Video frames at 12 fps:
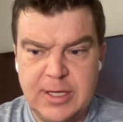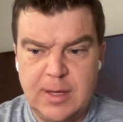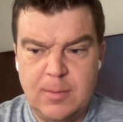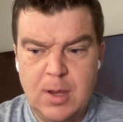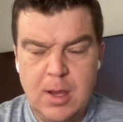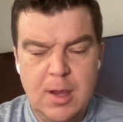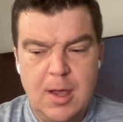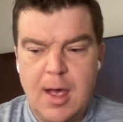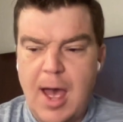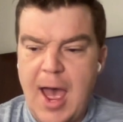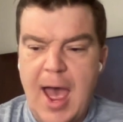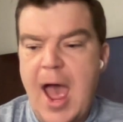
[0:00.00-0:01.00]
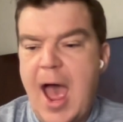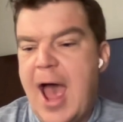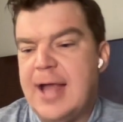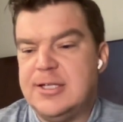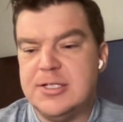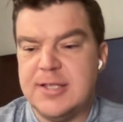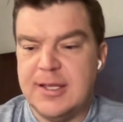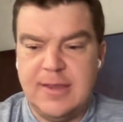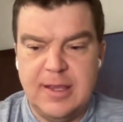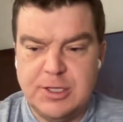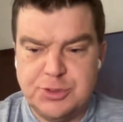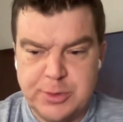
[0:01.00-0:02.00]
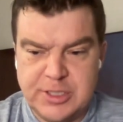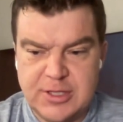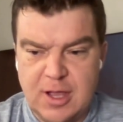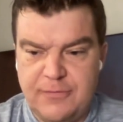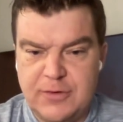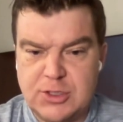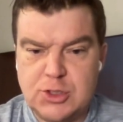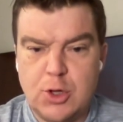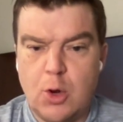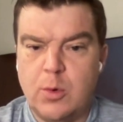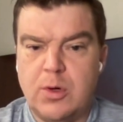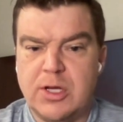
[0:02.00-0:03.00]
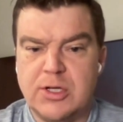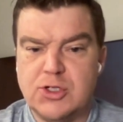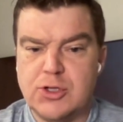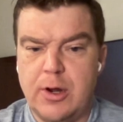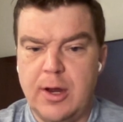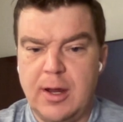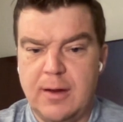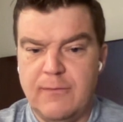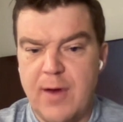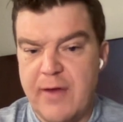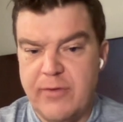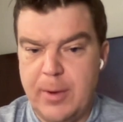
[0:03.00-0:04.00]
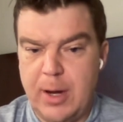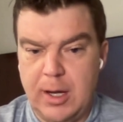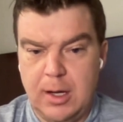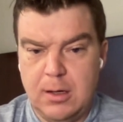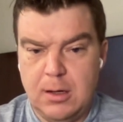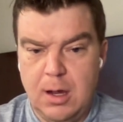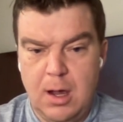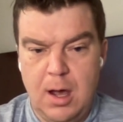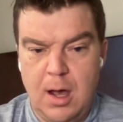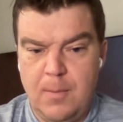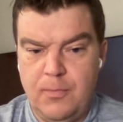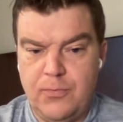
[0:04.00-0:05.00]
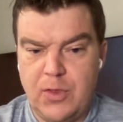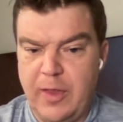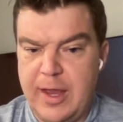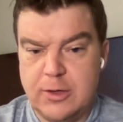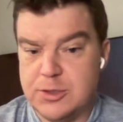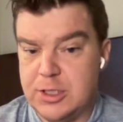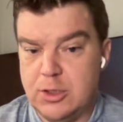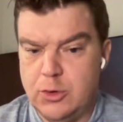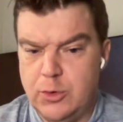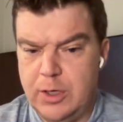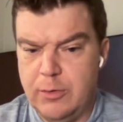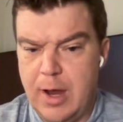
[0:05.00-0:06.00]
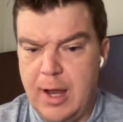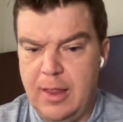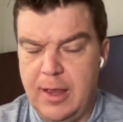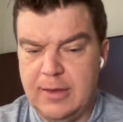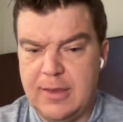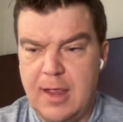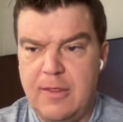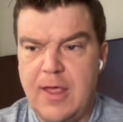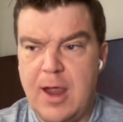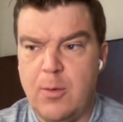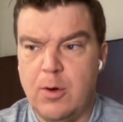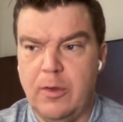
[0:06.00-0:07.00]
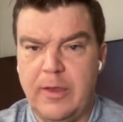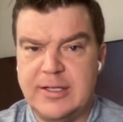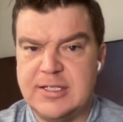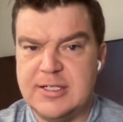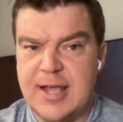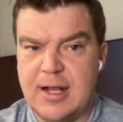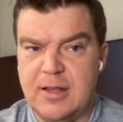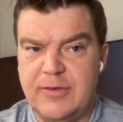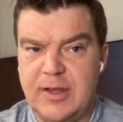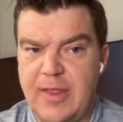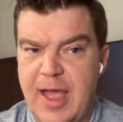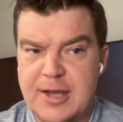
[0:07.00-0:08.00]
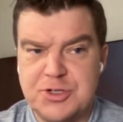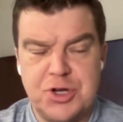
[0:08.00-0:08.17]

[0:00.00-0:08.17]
a team. I just think the injury stuff is so concerning for everybody, the Lakers included, right? Like they were linked to Zach LaVine